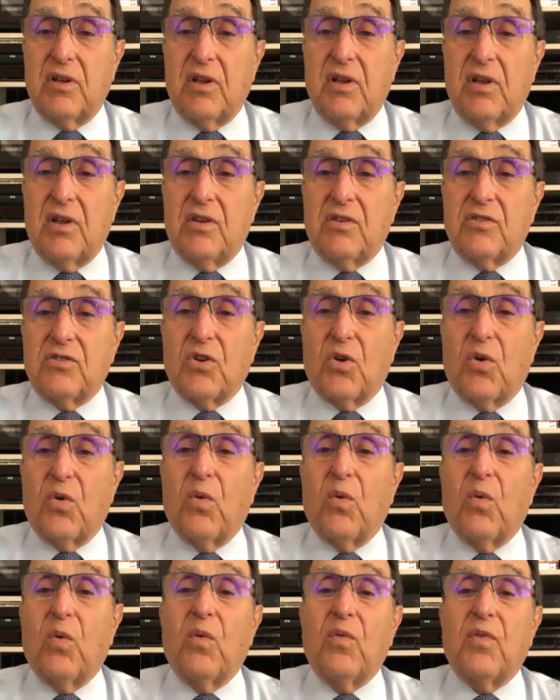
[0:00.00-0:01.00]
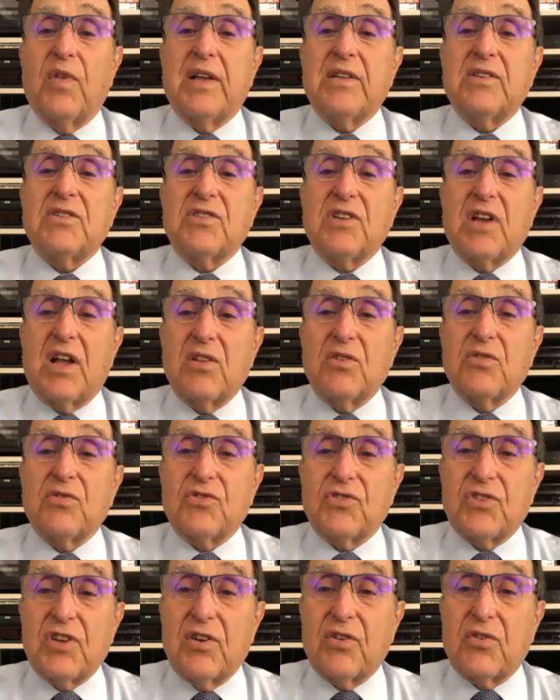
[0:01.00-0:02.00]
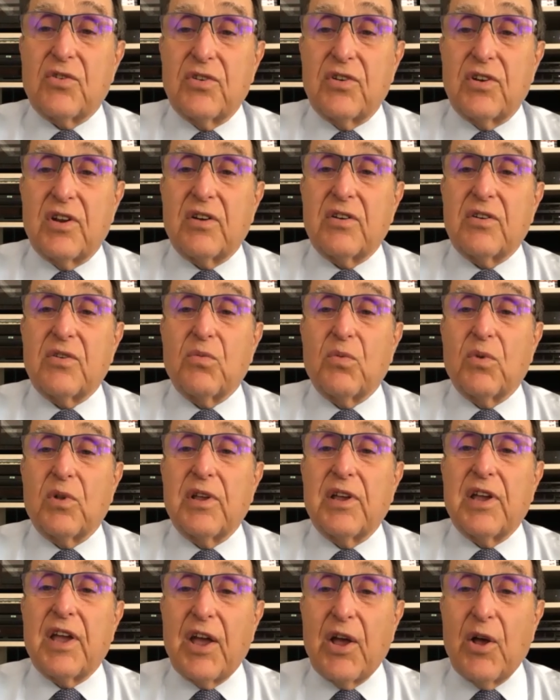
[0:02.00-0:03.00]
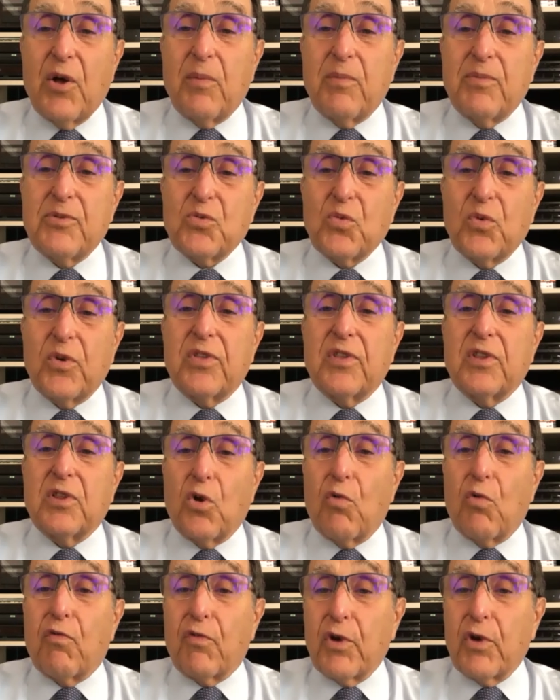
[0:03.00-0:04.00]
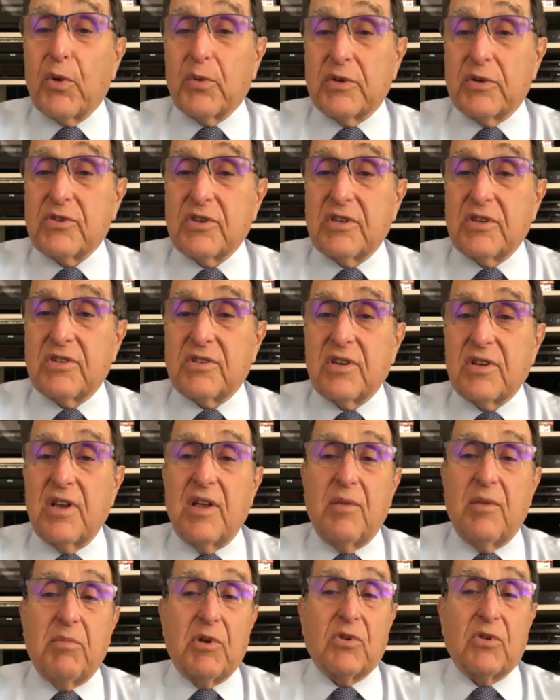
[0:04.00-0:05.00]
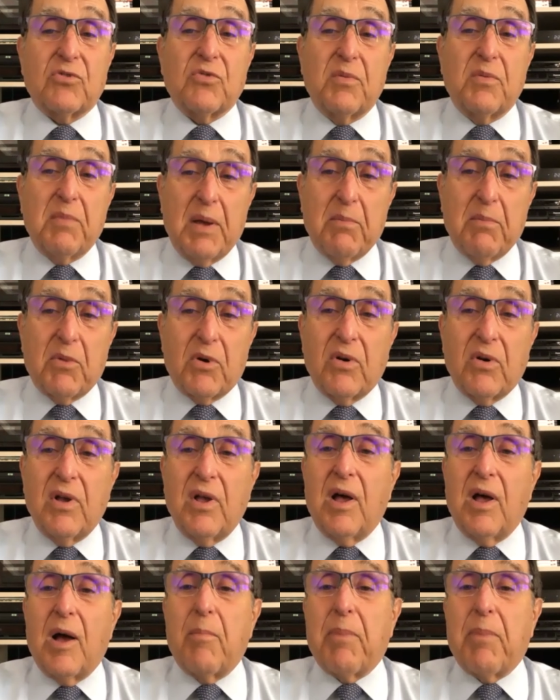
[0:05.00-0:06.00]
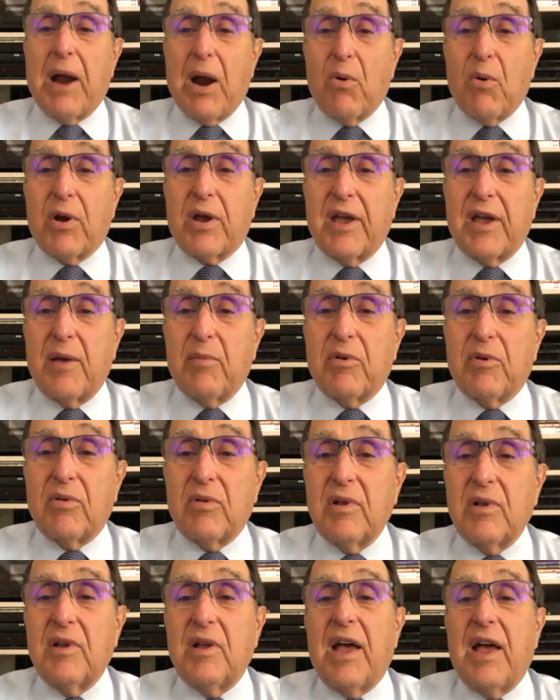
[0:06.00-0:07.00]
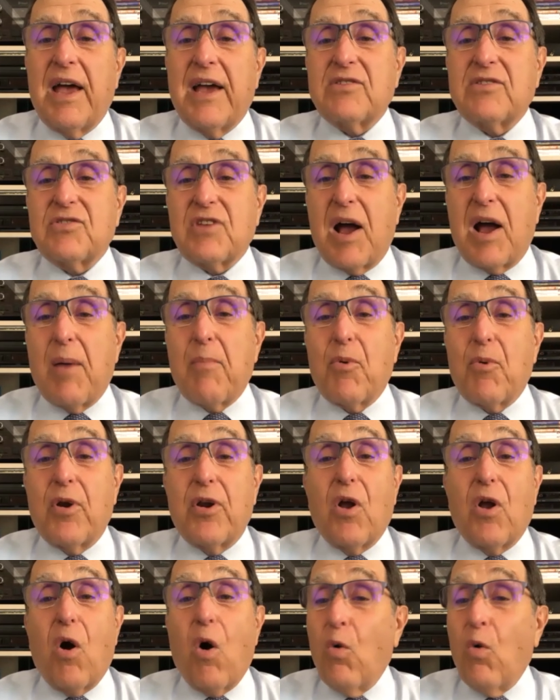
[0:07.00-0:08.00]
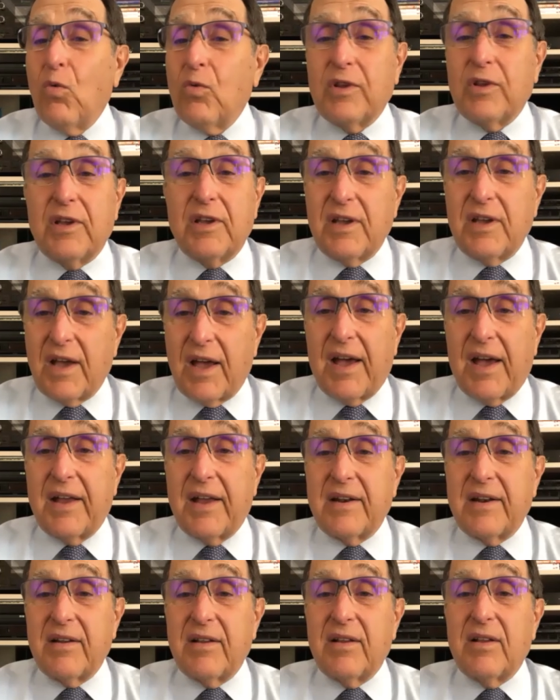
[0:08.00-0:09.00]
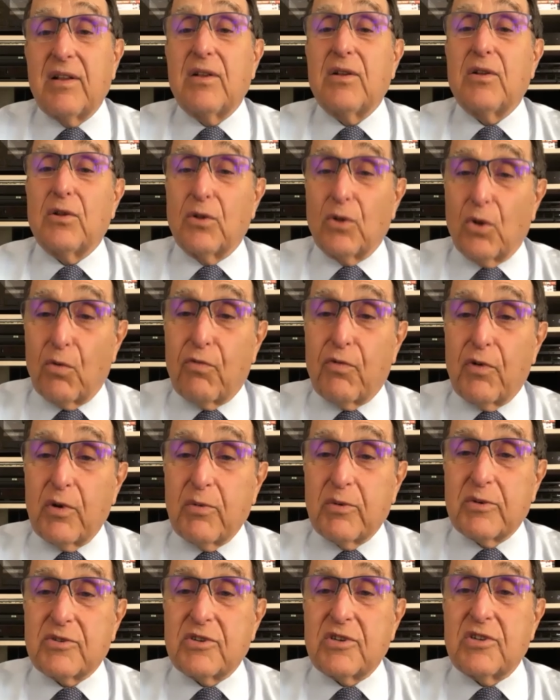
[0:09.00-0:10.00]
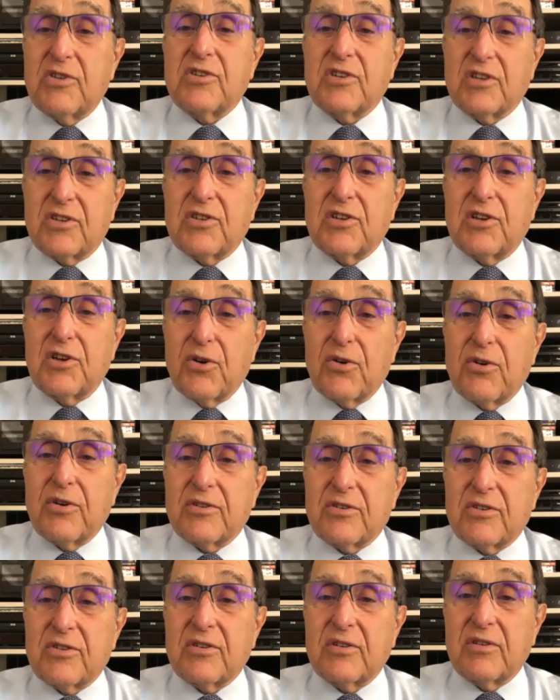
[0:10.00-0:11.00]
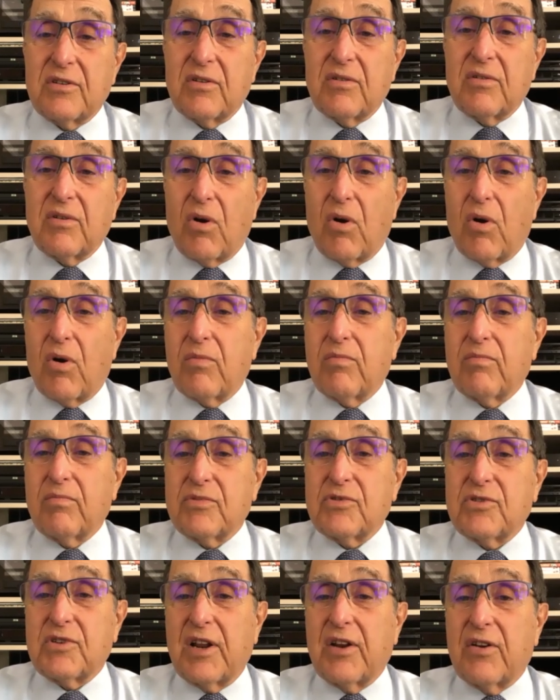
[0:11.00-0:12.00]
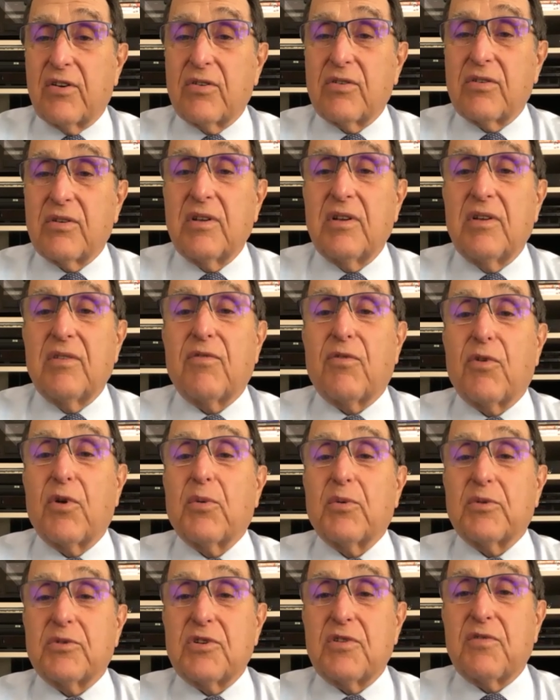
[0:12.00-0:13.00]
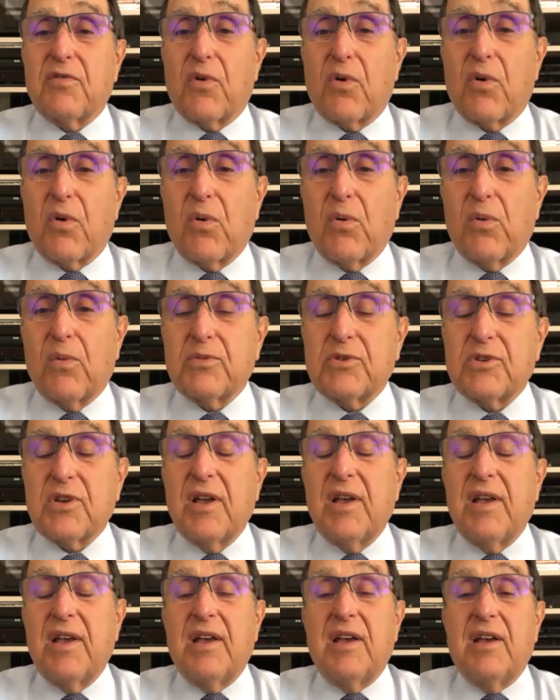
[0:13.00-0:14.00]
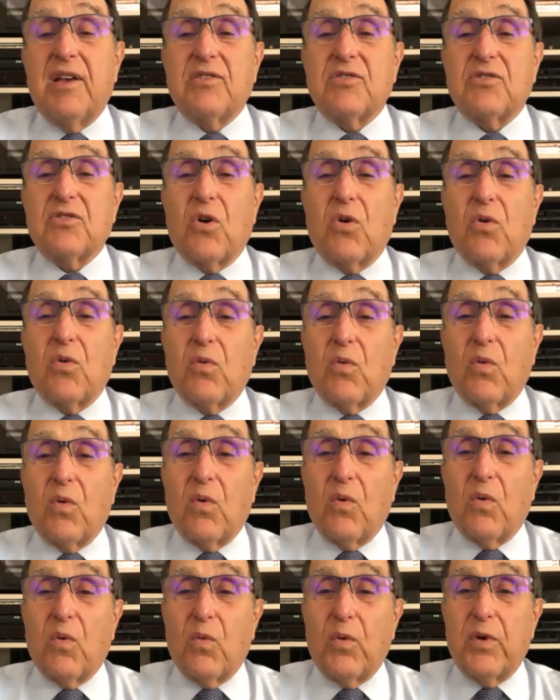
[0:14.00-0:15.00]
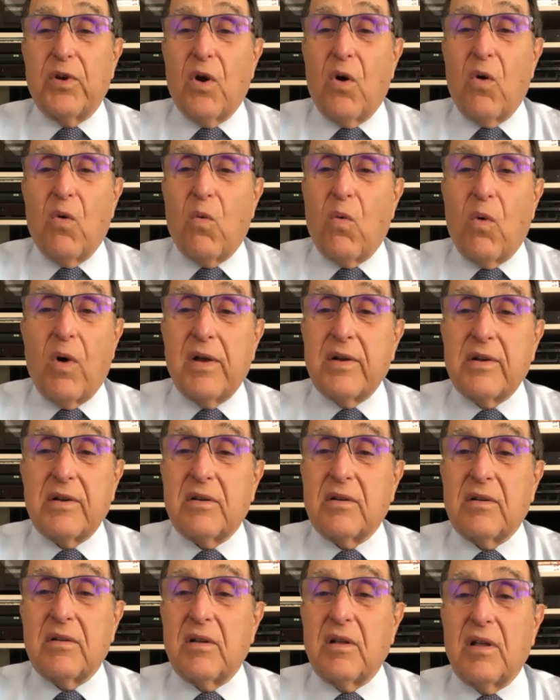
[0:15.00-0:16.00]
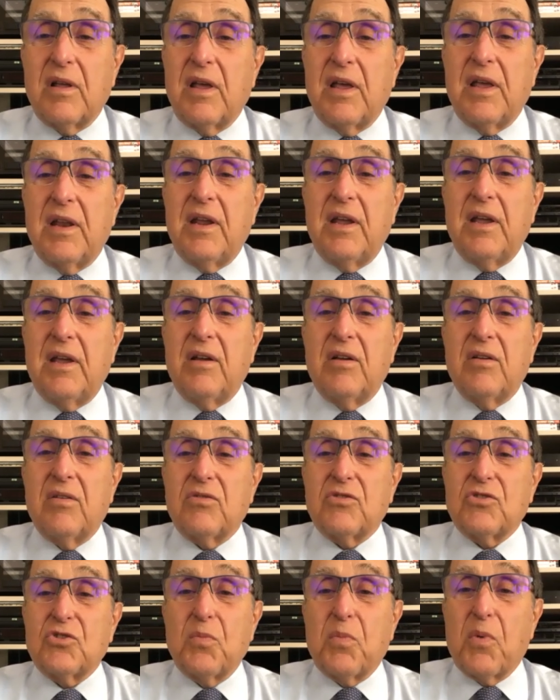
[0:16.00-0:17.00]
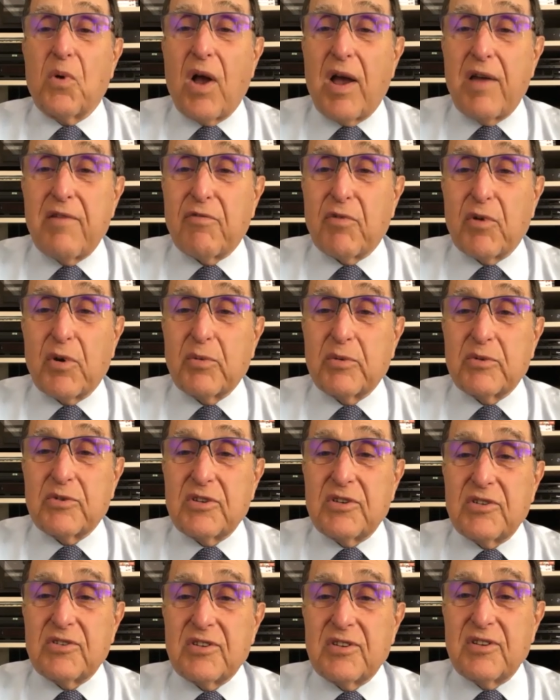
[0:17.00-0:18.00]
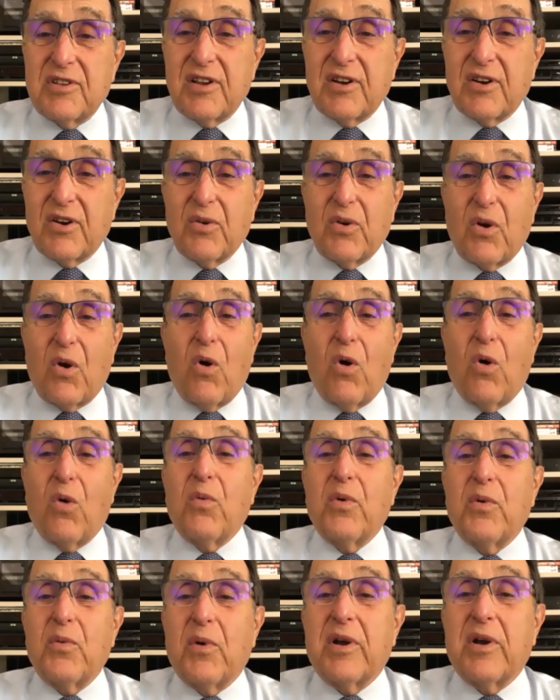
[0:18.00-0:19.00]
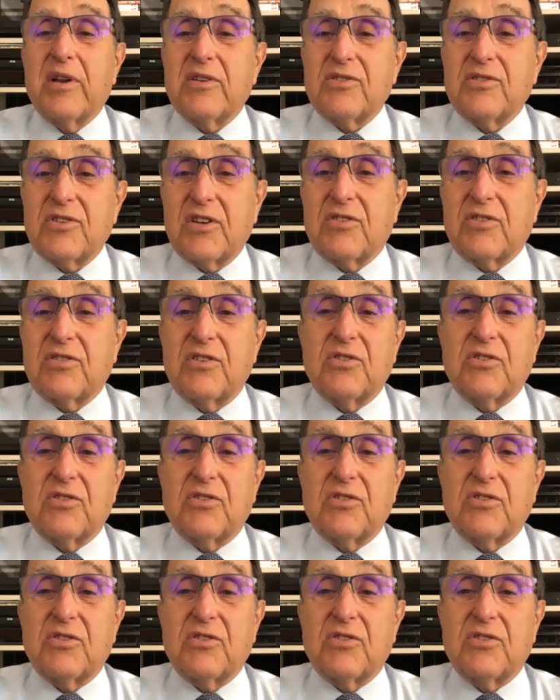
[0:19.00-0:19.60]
So that solid center conductor really helps with low frequencies because remember, a power cable has to operate only at low frequency, 60 hertz, our standard frequency for our homes. So we don't want any super high frequencies in there. All we want is 60.